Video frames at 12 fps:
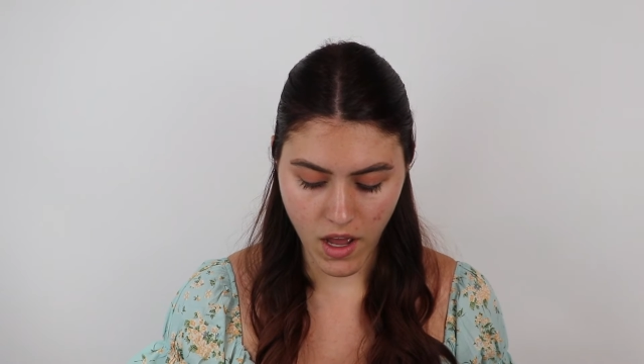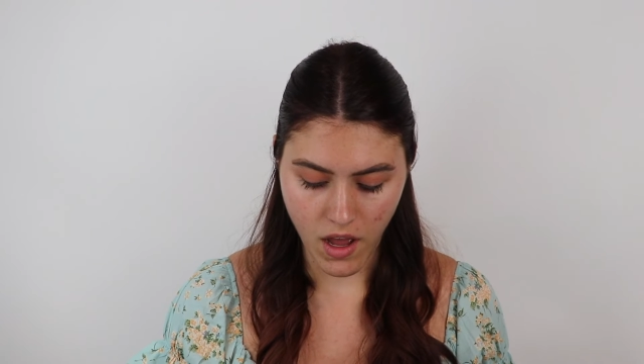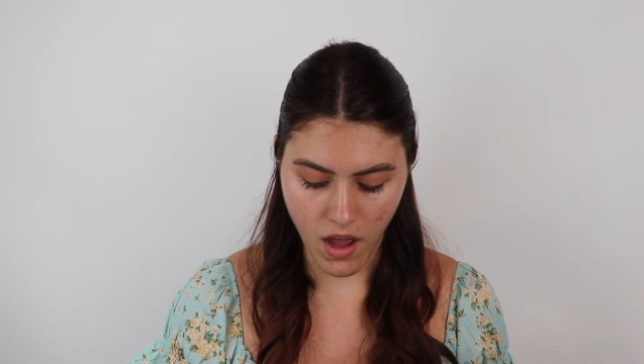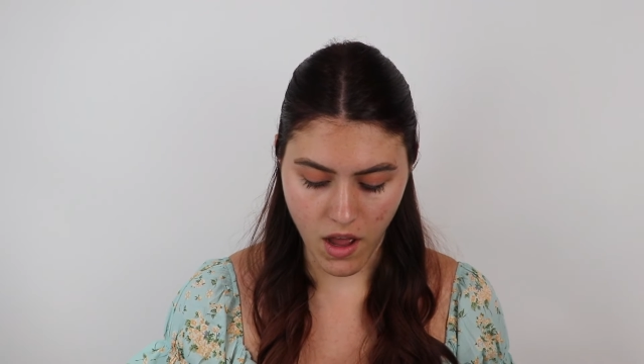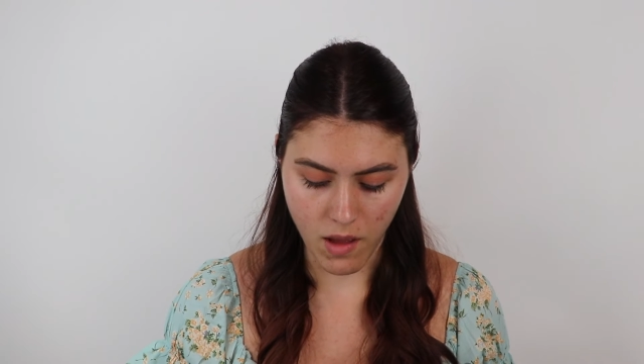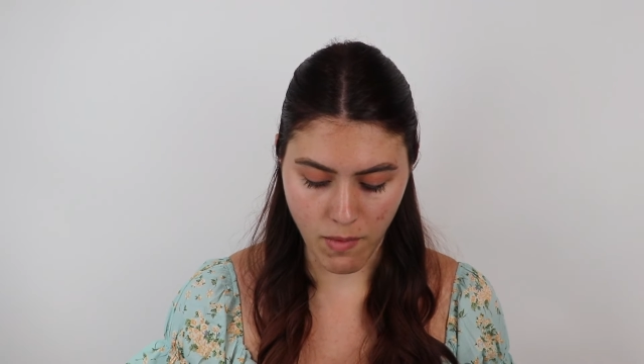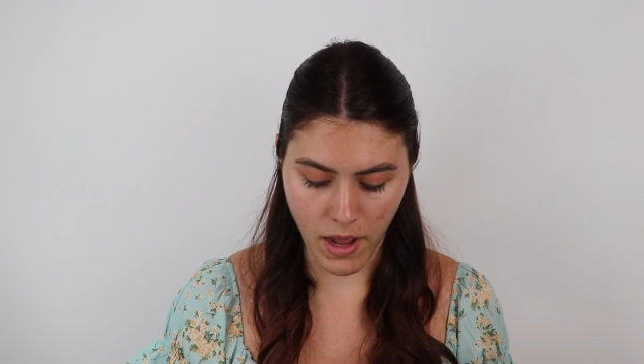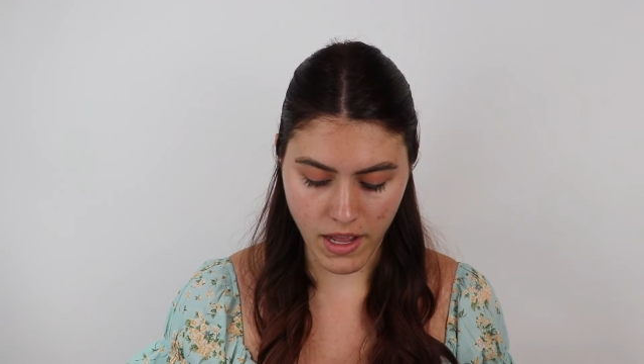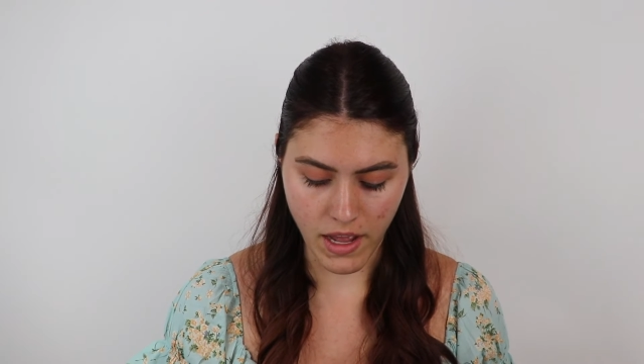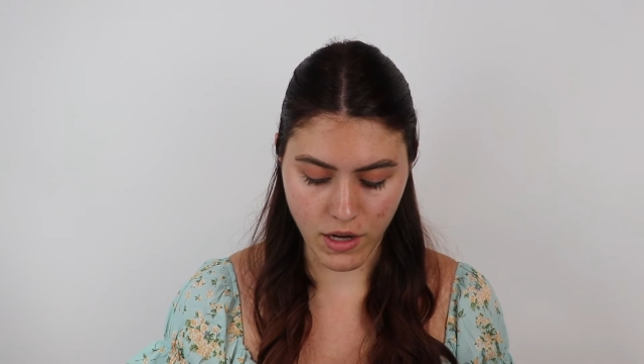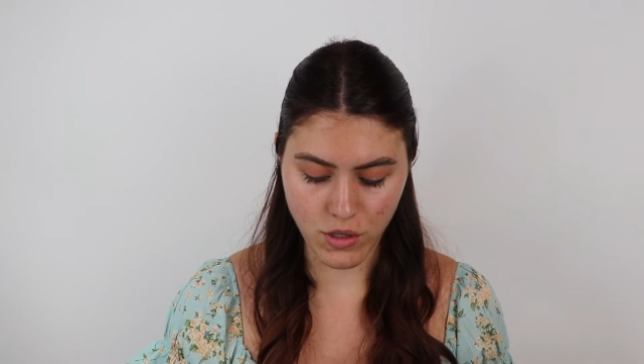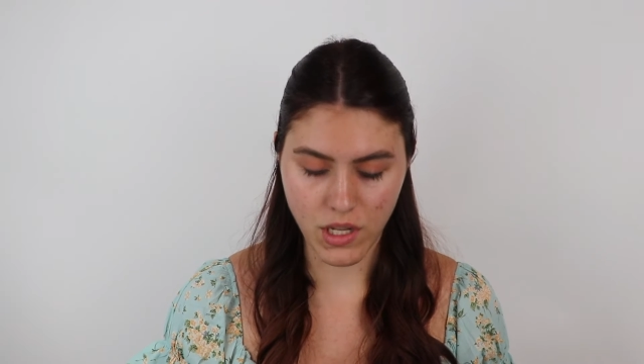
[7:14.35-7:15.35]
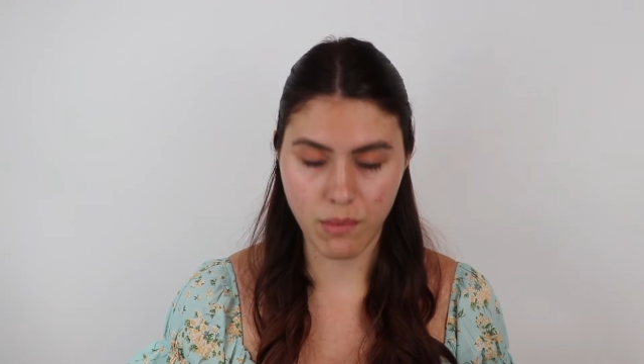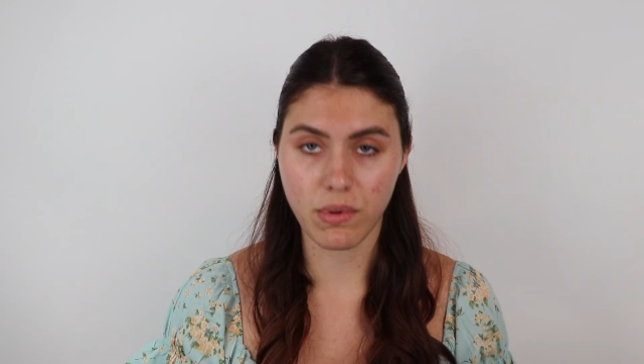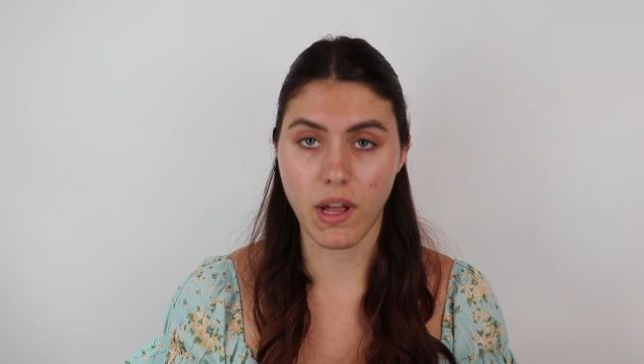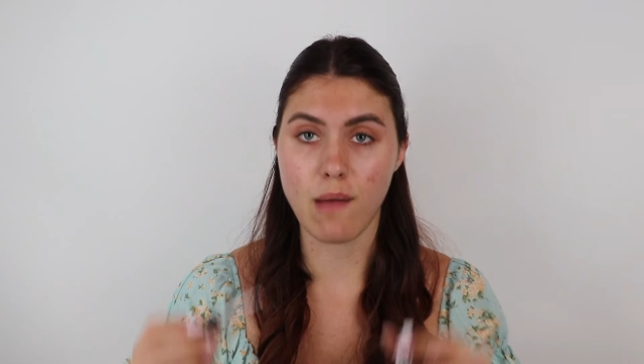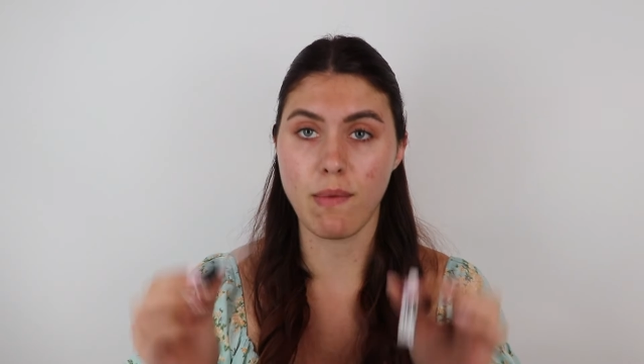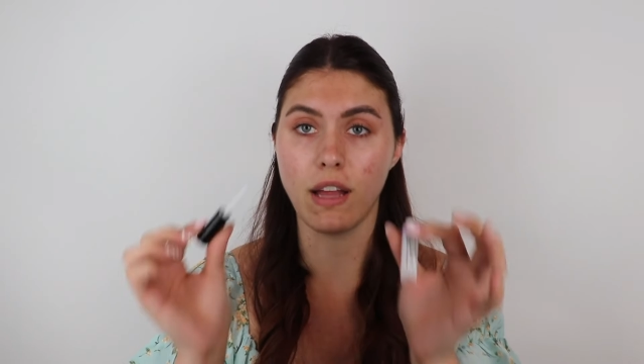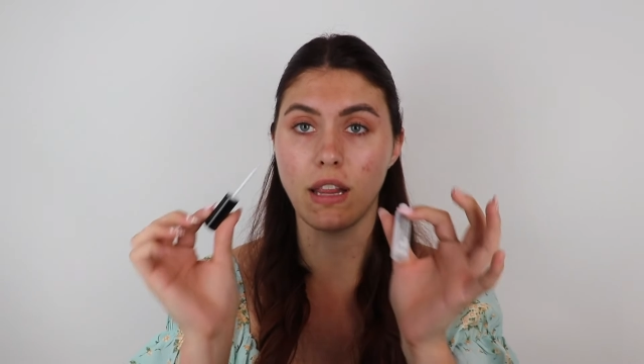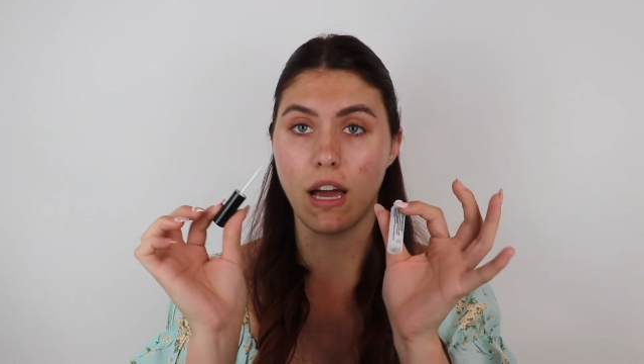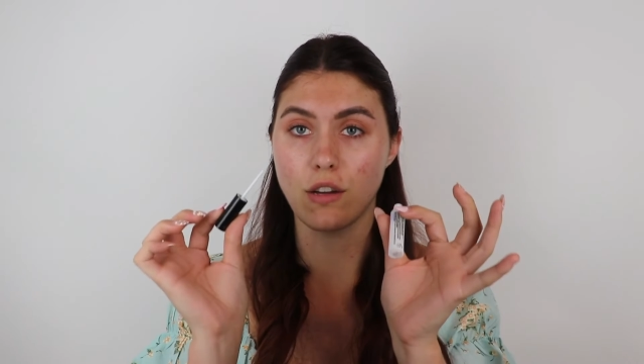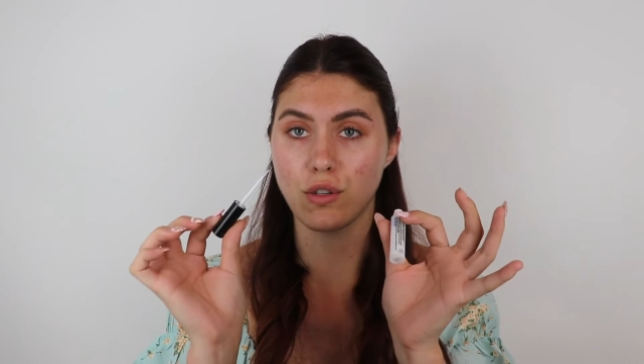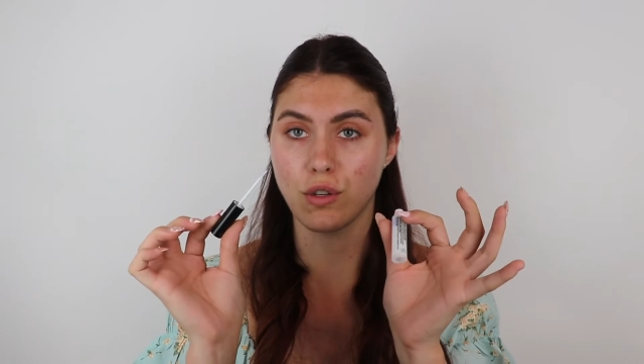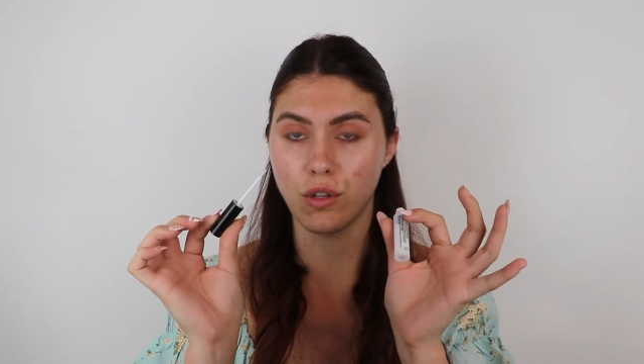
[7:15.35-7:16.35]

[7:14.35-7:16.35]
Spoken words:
I actually apply my lash